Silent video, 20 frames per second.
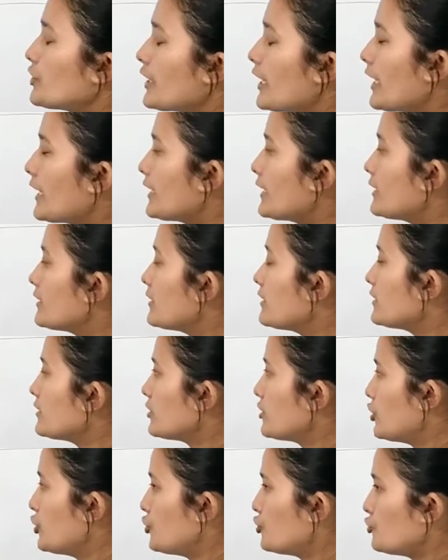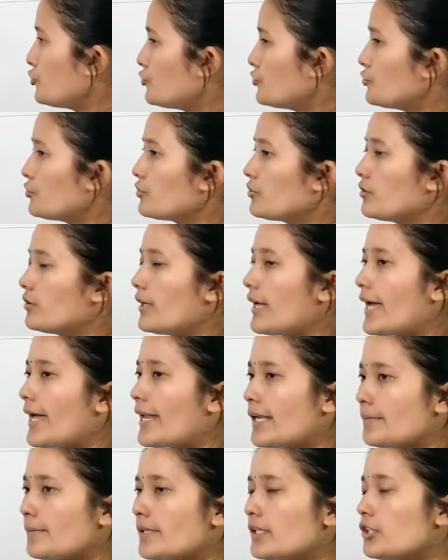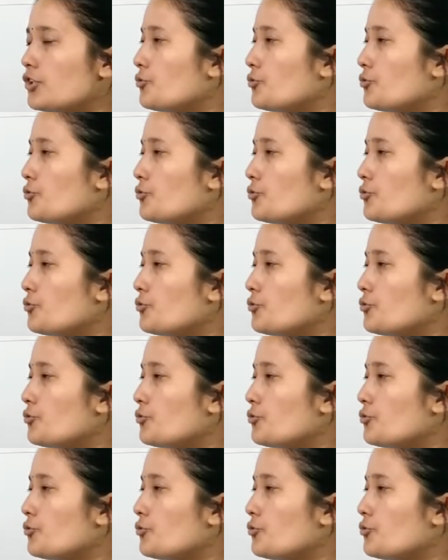you get the Hindu Arabic